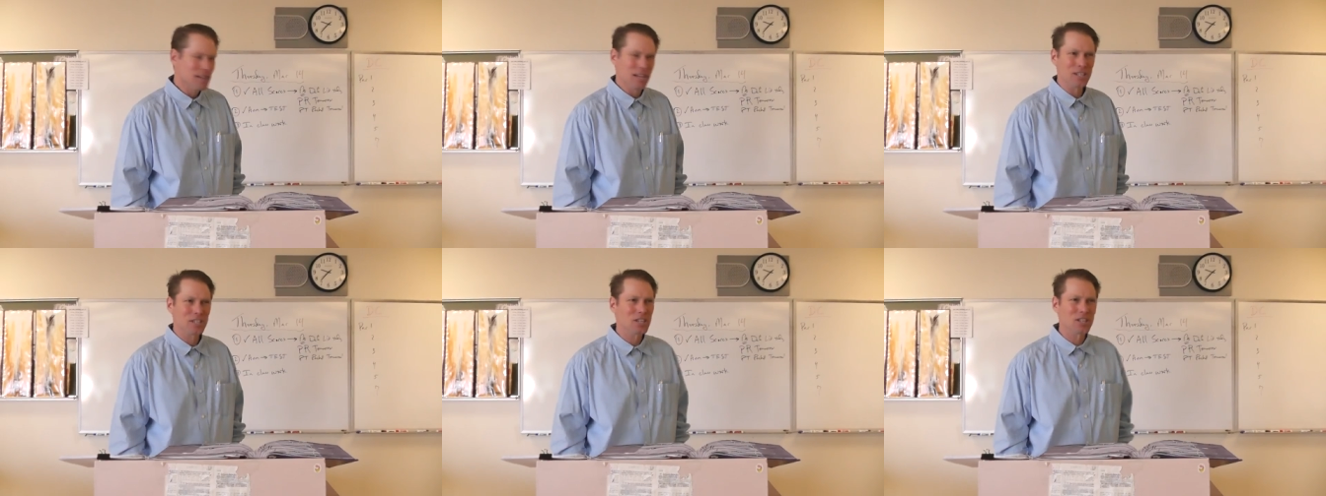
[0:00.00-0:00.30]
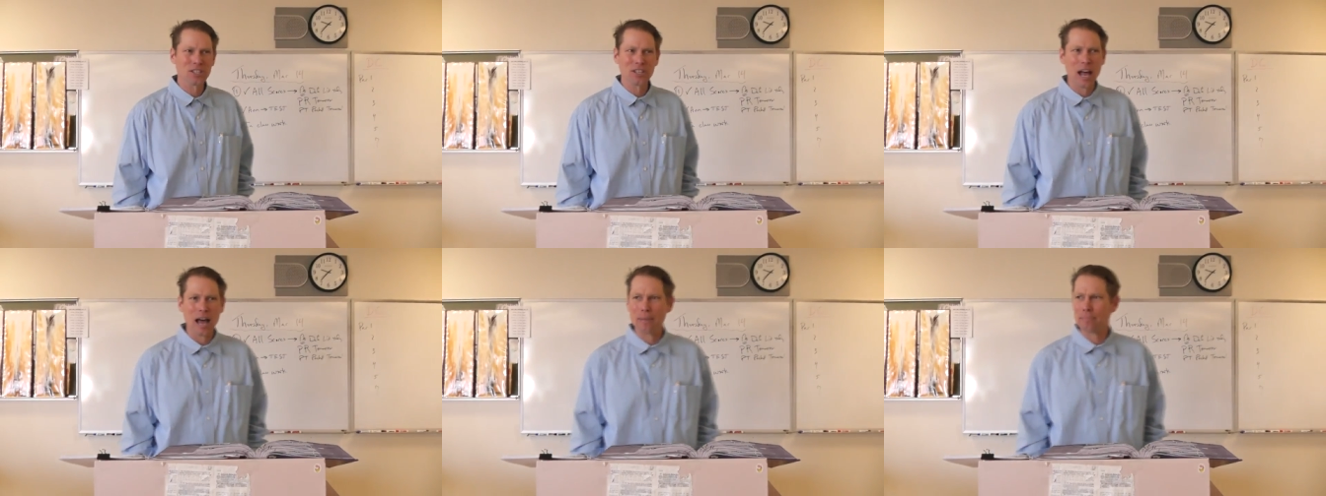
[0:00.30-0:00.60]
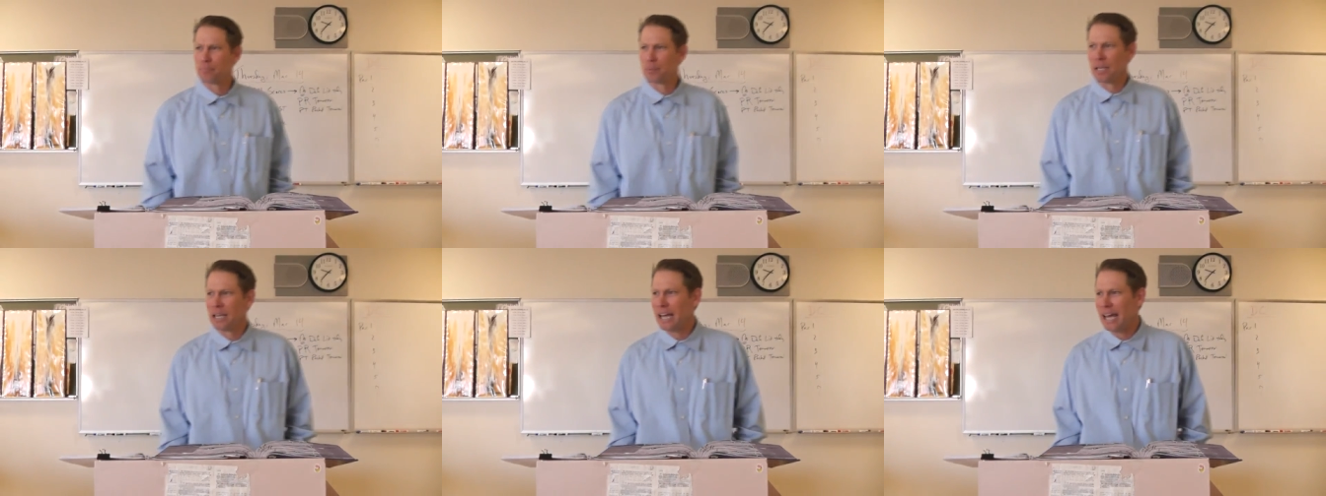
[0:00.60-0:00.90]
This is
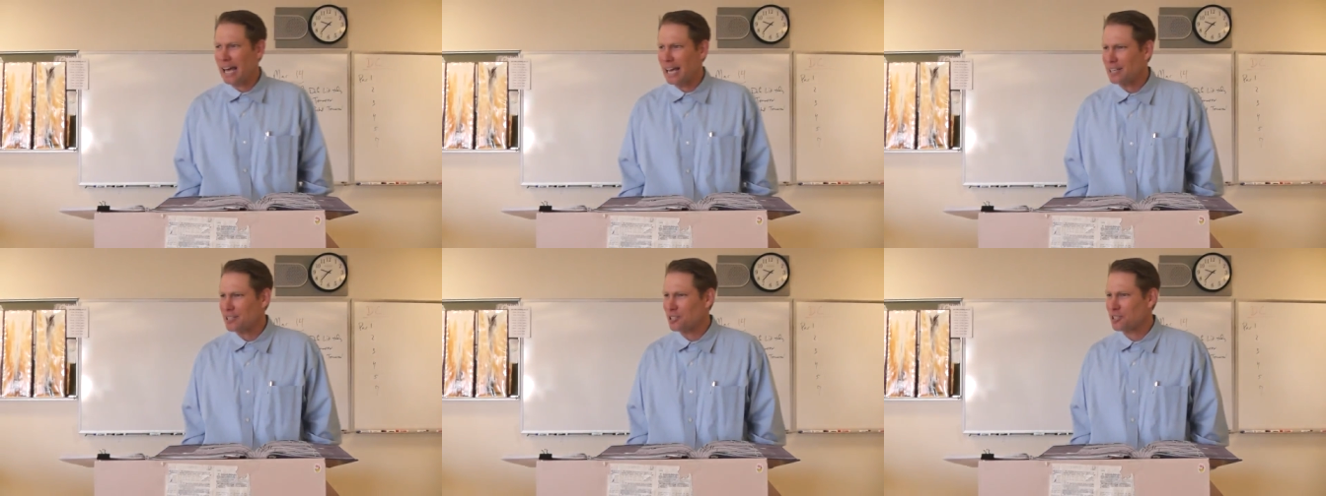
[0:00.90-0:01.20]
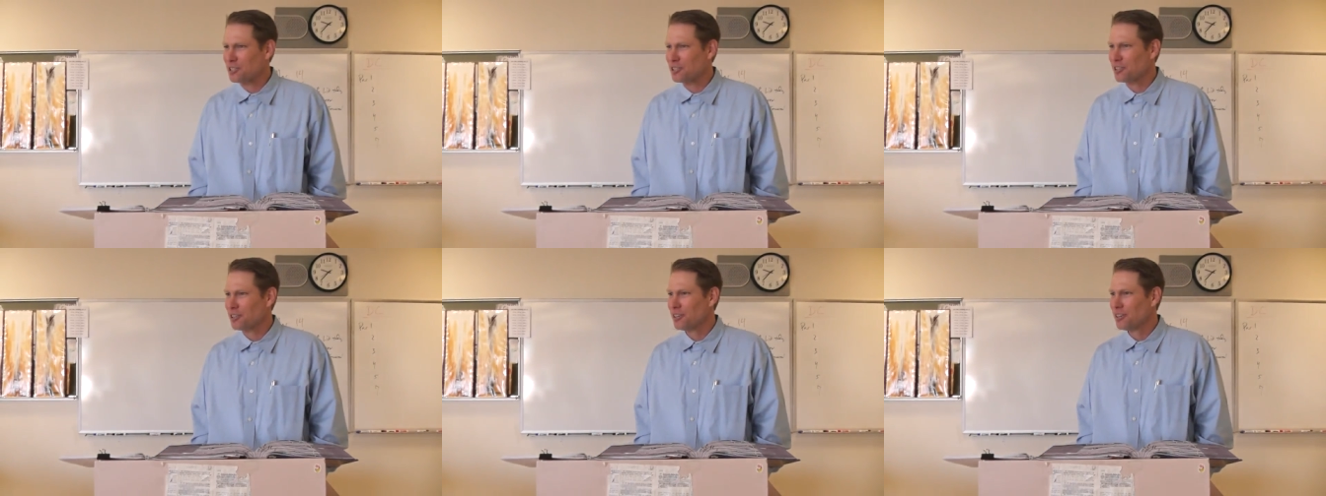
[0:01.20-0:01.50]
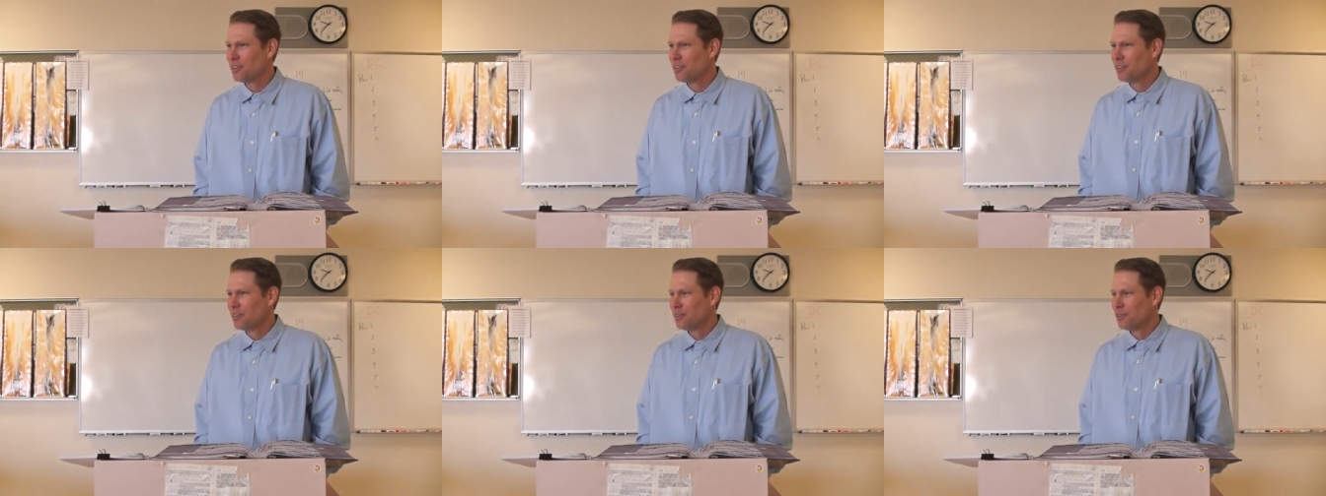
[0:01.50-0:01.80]
not bliss.
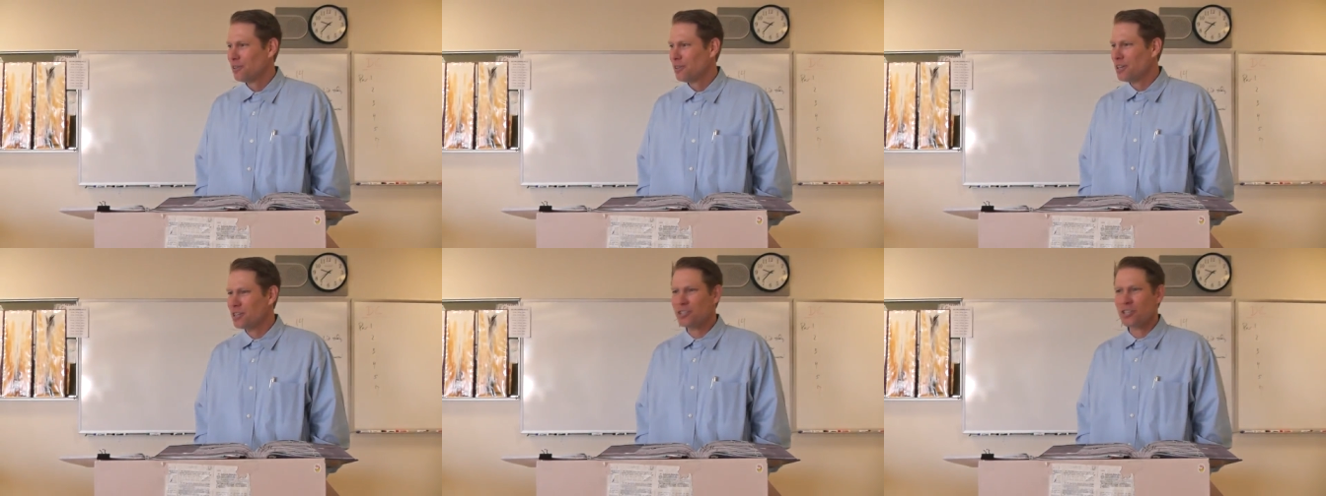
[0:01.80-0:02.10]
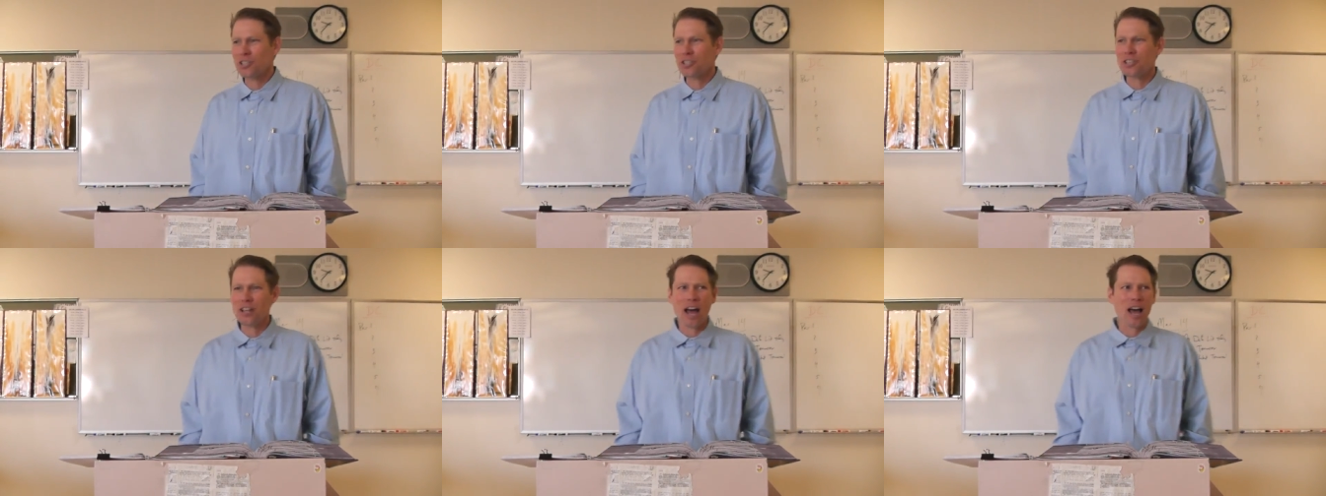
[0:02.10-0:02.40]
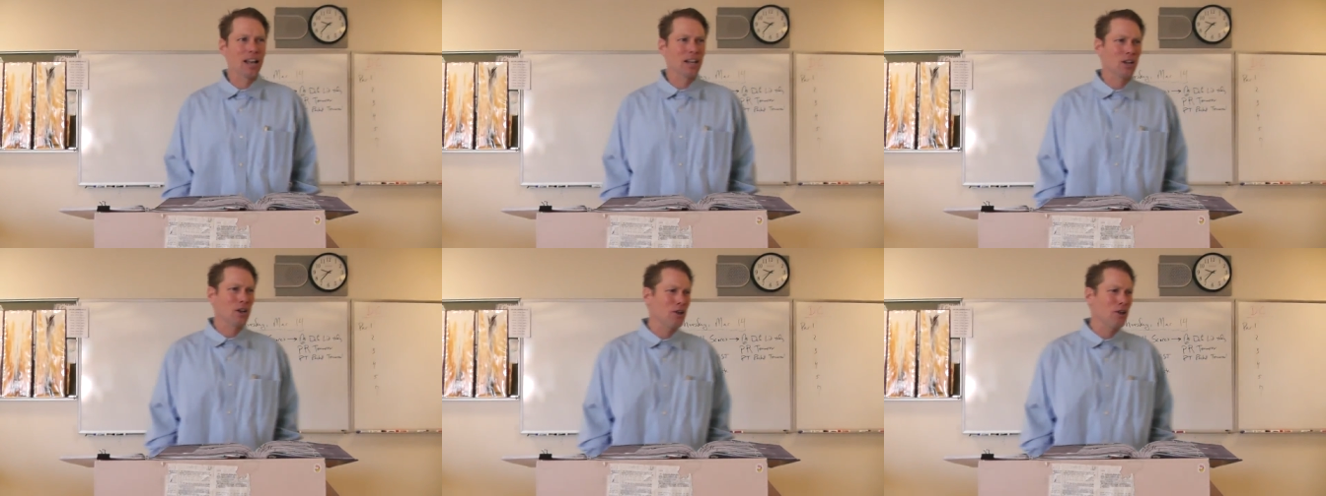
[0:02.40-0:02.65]
This is not